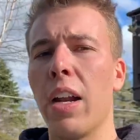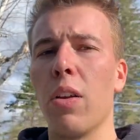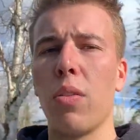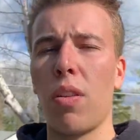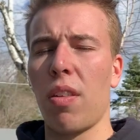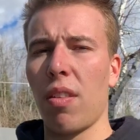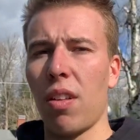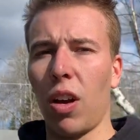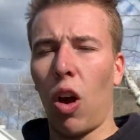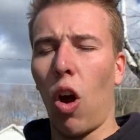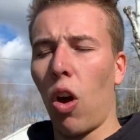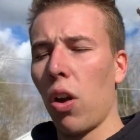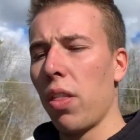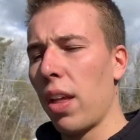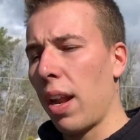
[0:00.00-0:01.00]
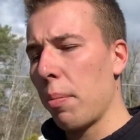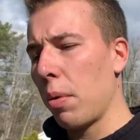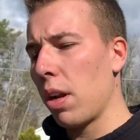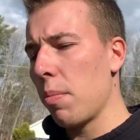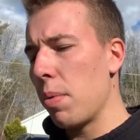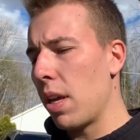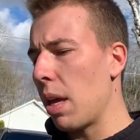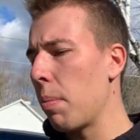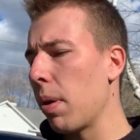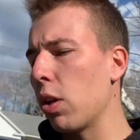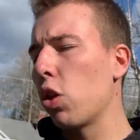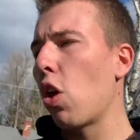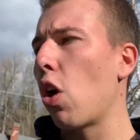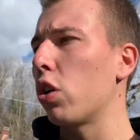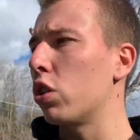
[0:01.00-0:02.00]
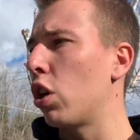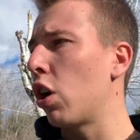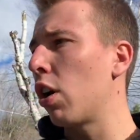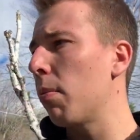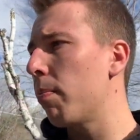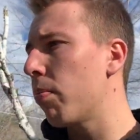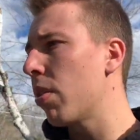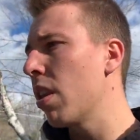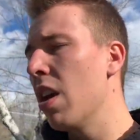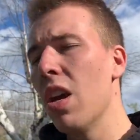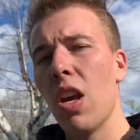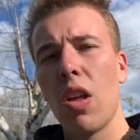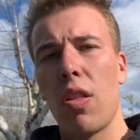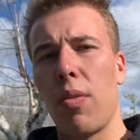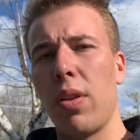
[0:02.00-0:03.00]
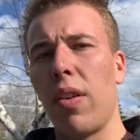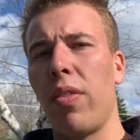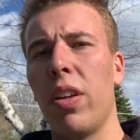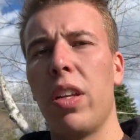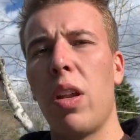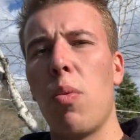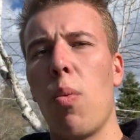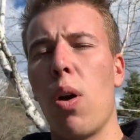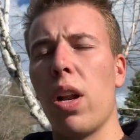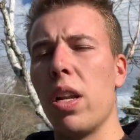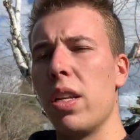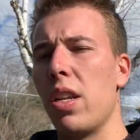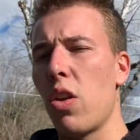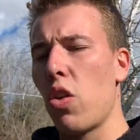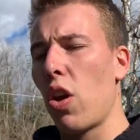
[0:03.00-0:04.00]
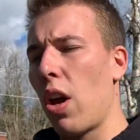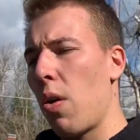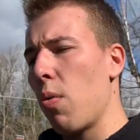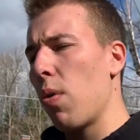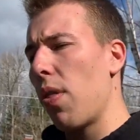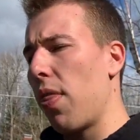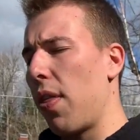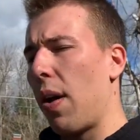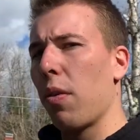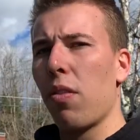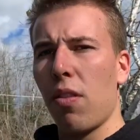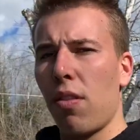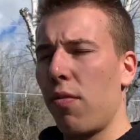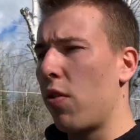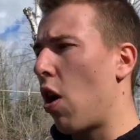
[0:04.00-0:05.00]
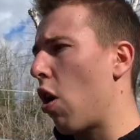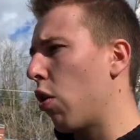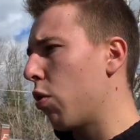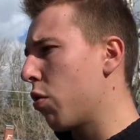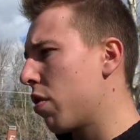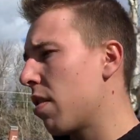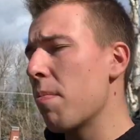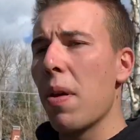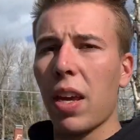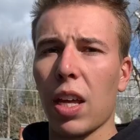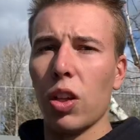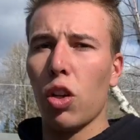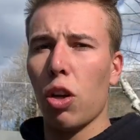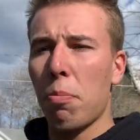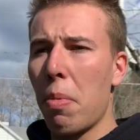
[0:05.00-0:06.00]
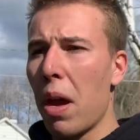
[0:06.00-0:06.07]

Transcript: I know this isn't a car that I'm going to be keeping long term, so I definitely didn't want to dish out thousands of dollars to make it look